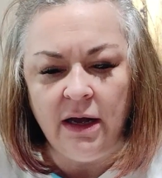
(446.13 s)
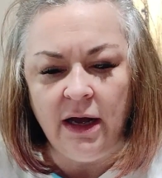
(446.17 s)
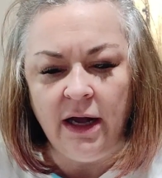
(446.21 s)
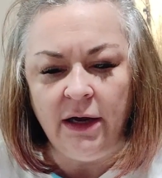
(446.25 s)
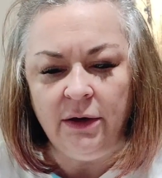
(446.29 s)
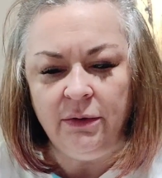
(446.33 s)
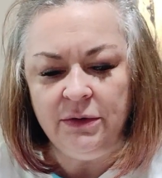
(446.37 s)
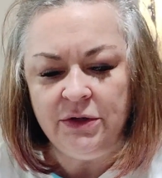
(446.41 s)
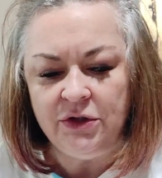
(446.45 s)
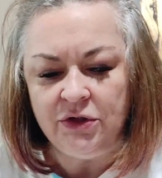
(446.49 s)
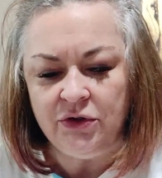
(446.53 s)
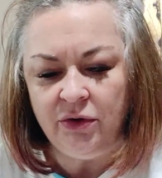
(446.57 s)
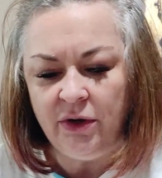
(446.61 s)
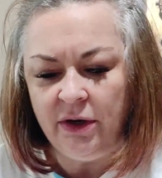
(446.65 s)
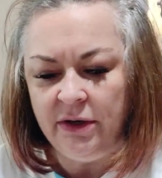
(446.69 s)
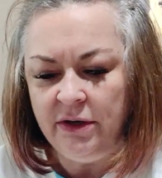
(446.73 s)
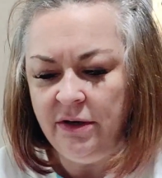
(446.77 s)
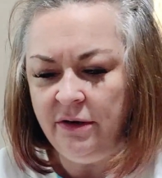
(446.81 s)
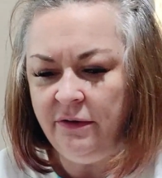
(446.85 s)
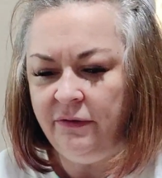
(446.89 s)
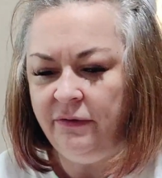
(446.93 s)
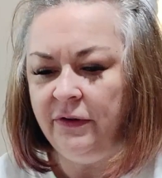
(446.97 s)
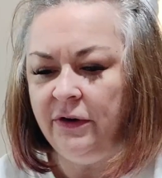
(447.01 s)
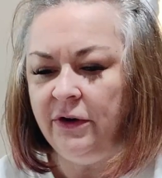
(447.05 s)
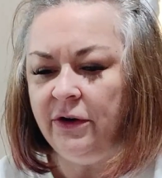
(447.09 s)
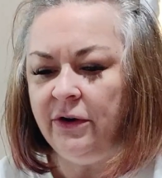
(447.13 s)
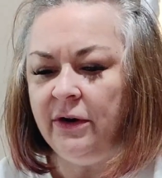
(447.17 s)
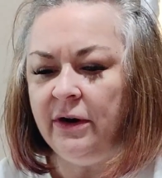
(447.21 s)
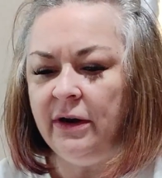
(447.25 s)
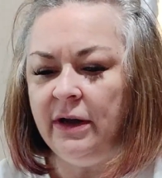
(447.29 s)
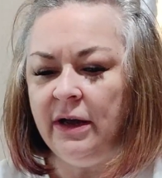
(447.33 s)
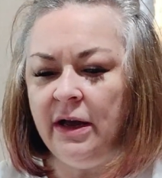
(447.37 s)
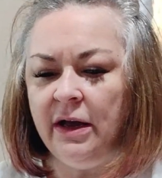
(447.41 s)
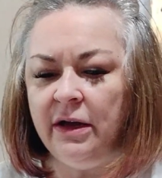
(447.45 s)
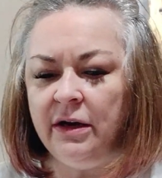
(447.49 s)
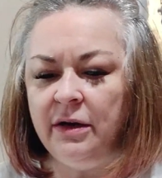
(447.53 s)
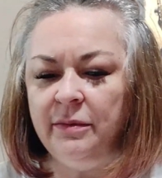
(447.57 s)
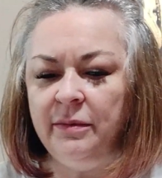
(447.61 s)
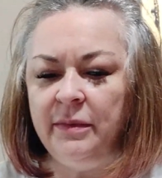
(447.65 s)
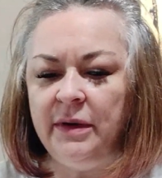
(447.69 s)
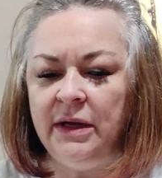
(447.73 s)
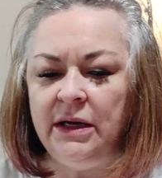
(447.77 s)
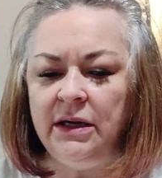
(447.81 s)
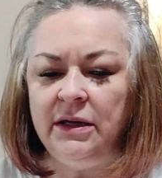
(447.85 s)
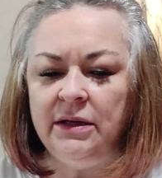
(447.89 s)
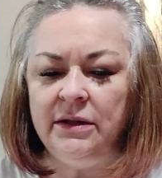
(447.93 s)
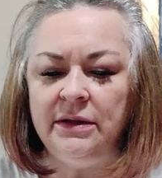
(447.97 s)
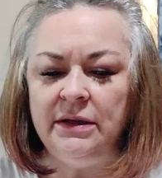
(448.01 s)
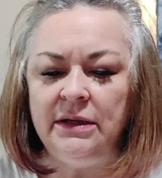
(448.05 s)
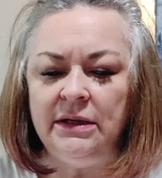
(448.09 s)
I was trying to figure out how to
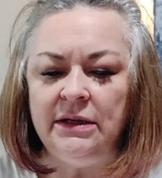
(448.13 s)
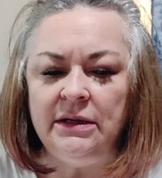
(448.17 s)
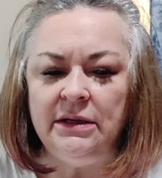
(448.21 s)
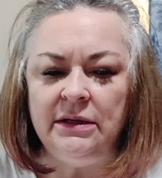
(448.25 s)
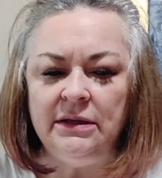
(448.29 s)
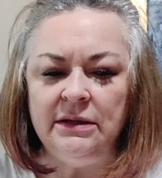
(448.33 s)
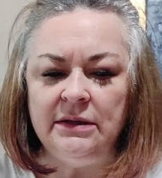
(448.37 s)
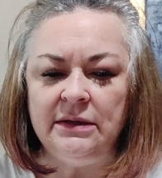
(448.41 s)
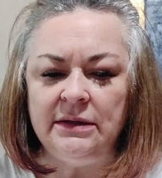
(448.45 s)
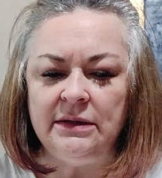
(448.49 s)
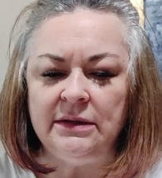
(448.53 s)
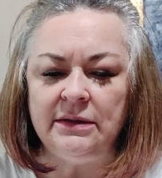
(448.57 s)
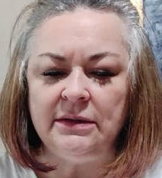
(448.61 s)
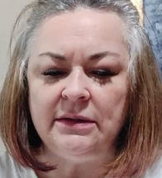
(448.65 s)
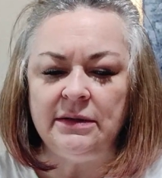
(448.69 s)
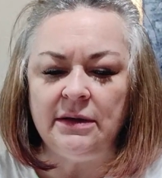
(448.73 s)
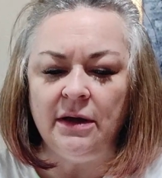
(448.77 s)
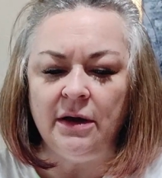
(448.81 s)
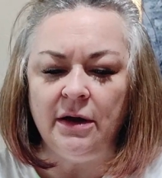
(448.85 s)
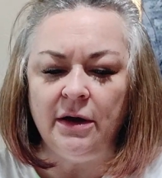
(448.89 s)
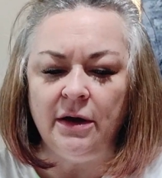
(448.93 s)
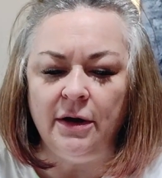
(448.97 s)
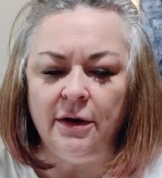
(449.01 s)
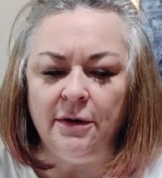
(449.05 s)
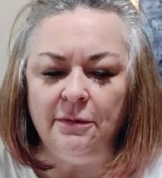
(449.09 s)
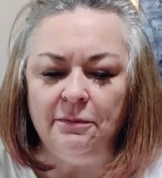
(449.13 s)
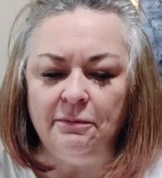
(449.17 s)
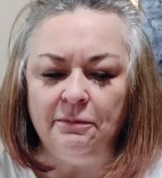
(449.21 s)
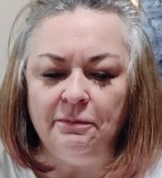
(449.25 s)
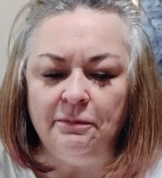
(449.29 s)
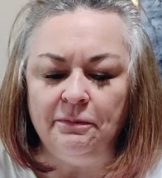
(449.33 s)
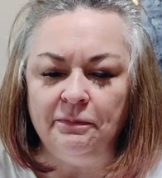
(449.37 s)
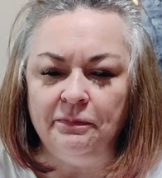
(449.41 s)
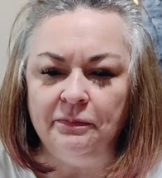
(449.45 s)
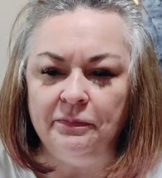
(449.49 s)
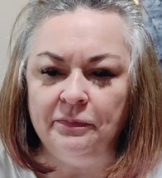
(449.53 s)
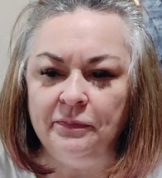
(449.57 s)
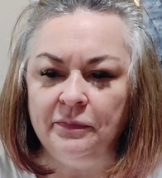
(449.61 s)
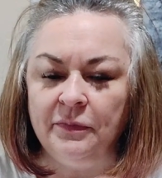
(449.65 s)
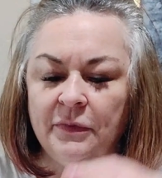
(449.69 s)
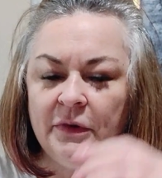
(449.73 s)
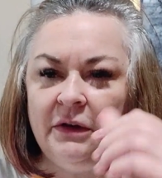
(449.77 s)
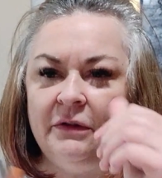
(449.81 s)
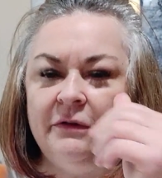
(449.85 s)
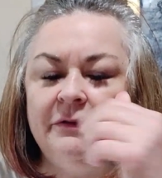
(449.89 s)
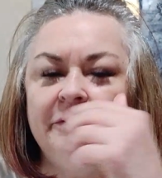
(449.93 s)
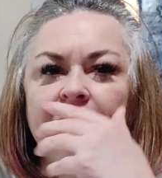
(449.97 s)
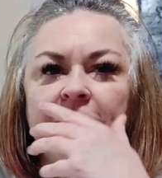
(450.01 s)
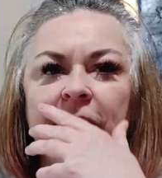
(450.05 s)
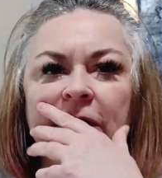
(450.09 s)
make these
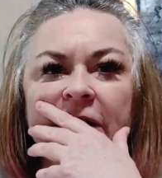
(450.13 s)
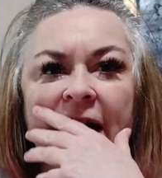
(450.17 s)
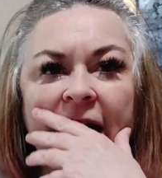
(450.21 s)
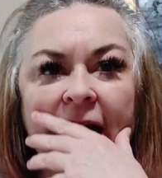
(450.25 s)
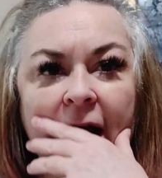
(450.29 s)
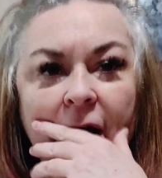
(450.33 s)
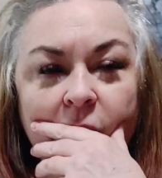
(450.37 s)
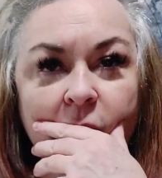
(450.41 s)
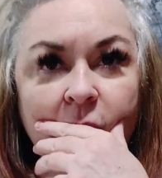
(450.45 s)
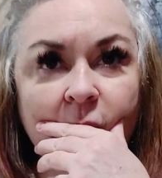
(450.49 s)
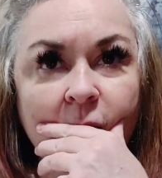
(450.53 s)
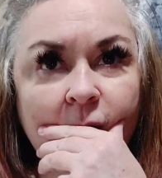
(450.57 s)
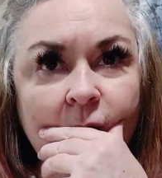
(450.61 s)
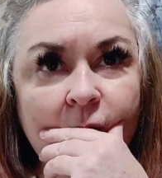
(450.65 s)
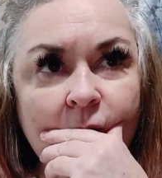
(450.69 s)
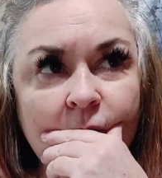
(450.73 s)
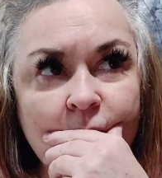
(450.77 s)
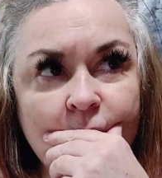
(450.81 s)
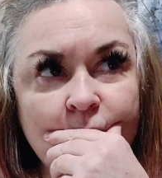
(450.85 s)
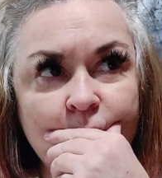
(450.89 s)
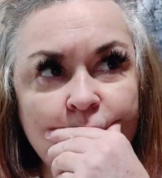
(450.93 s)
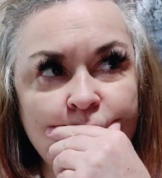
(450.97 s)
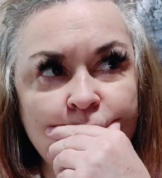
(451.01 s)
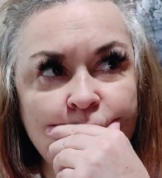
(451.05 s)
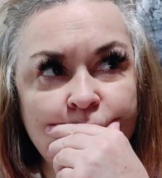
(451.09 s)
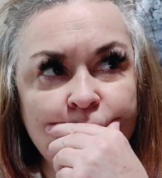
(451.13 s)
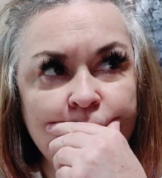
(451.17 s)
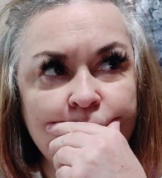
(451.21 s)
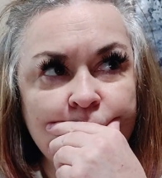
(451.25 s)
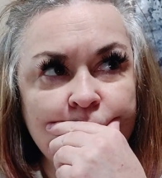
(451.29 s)
flowers,